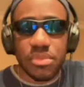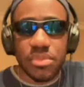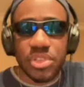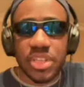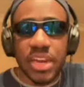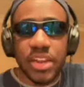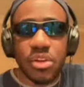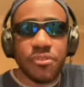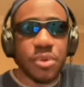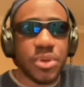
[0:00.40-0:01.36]
Sterling
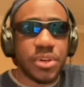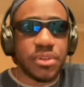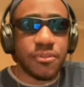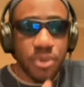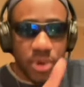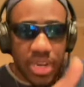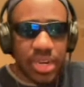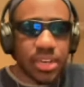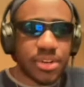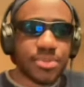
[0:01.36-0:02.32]
or Foden for
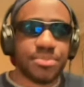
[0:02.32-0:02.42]
England?